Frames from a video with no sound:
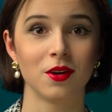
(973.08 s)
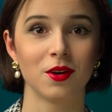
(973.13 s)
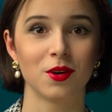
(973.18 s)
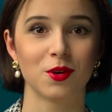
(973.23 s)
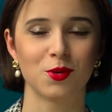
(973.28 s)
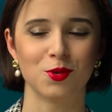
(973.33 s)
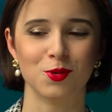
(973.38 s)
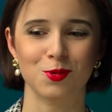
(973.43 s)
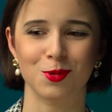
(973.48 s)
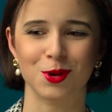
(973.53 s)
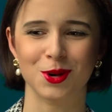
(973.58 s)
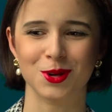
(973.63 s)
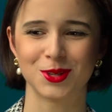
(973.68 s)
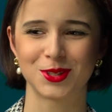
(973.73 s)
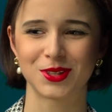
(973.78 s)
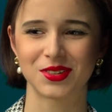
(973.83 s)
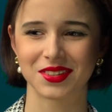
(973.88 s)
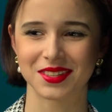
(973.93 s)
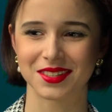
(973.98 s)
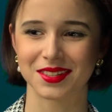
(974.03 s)
who was
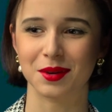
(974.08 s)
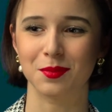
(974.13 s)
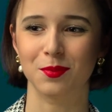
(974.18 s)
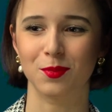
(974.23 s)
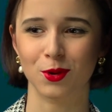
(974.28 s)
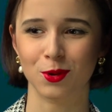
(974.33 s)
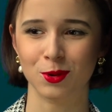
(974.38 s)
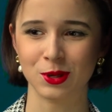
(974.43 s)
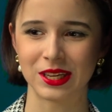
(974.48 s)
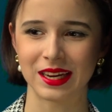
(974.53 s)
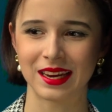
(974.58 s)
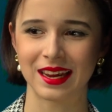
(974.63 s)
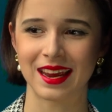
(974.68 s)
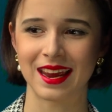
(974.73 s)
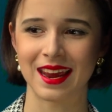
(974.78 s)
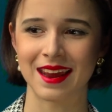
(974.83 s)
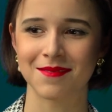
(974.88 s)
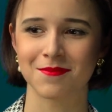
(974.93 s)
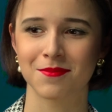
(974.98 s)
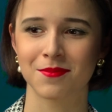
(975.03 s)
supporting
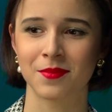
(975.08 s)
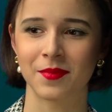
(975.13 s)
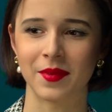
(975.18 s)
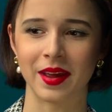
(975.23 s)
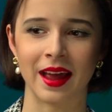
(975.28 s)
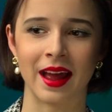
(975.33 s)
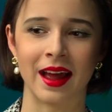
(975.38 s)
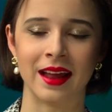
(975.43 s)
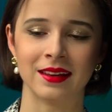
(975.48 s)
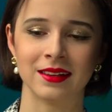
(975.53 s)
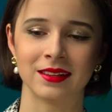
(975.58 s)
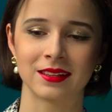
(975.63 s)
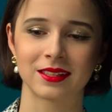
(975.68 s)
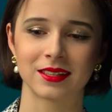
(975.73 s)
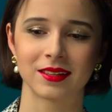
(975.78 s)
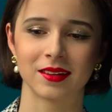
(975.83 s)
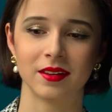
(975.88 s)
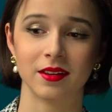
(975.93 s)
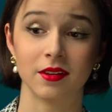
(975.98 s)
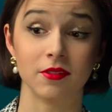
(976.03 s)
him and
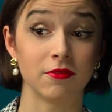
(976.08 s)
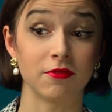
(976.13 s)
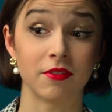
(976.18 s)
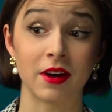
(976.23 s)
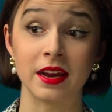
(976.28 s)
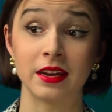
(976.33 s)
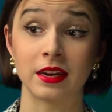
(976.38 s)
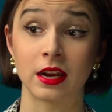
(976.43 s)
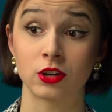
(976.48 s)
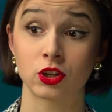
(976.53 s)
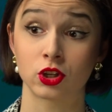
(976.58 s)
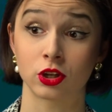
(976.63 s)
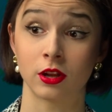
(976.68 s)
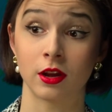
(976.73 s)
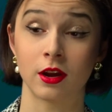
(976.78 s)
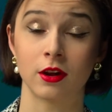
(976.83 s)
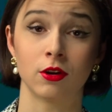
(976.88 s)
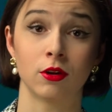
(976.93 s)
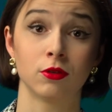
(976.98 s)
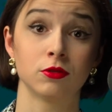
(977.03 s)
financially
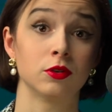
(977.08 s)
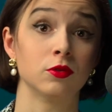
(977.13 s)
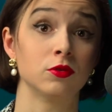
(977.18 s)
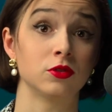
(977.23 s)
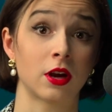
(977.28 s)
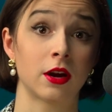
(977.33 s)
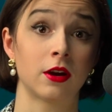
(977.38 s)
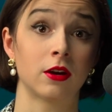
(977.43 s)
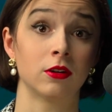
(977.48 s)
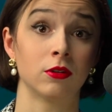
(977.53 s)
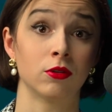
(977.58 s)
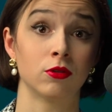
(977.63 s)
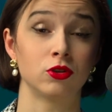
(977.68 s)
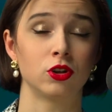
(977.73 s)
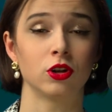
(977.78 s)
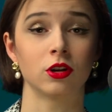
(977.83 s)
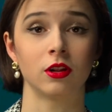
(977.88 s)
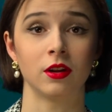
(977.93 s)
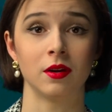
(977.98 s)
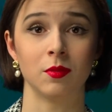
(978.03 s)
and also
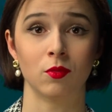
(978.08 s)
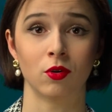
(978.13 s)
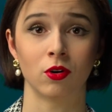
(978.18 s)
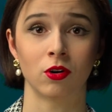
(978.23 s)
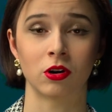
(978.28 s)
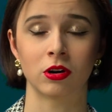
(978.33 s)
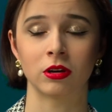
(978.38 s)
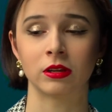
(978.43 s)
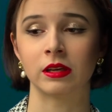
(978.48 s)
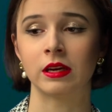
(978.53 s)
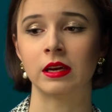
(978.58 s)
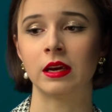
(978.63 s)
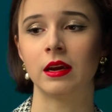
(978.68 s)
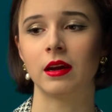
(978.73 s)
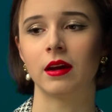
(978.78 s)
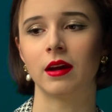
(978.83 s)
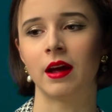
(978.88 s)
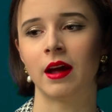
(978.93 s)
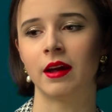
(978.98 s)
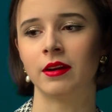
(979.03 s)
psychologically, morally,
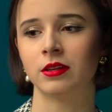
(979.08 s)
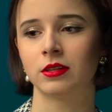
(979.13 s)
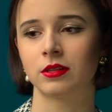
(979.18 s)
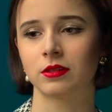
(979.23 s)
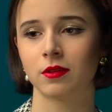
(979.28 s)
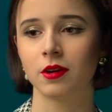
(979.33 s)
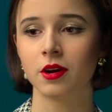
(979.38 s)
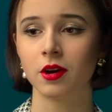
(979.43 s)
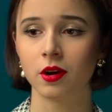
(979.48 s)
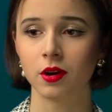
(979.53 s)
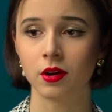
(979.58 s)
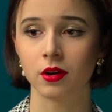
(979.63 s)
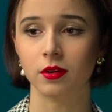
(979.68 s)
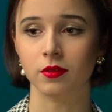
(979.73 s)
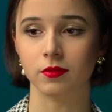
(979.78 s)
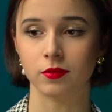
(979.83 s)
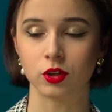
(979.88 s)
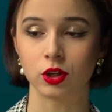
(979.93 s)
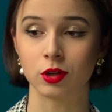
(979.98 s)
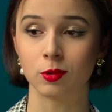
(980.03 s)
and
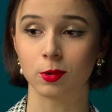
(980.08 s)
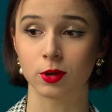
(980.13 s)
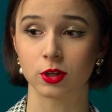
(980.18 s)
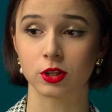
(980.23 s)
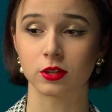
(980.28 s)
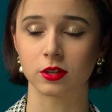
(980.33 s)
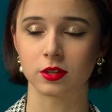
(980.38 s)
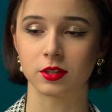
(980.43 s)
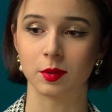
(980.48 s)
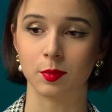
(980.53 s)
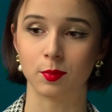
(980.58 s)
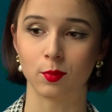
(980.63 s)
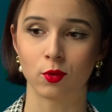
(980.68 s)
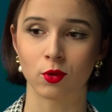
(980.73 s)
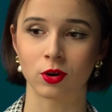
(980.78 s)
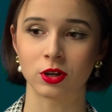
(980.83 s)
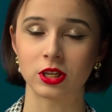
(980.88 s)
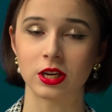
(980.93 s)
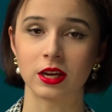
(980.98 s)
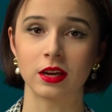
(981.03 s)
she was
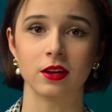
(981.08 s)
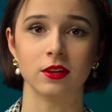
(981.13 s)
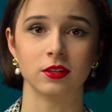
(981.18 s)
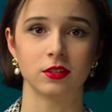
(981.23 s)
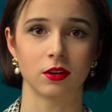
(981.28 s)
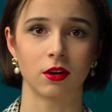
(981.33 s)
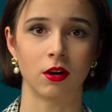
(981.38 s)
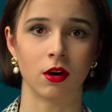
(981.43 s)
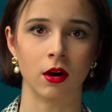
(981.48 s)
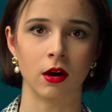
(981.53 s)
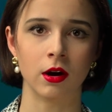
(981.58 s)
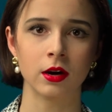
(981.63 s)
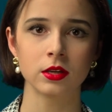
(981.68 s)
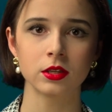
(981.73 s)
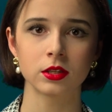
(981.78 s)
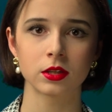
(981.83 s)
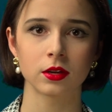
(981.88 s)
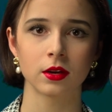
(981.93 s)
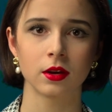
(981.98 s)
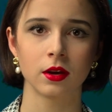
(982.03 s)
supporting his
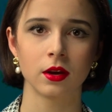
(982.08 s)
art,